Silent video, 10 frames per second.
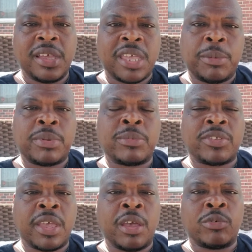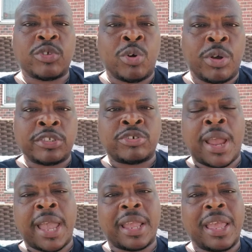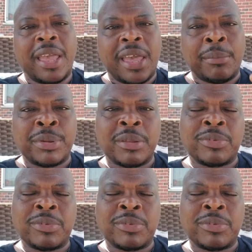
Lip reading: keep themselves on track, and put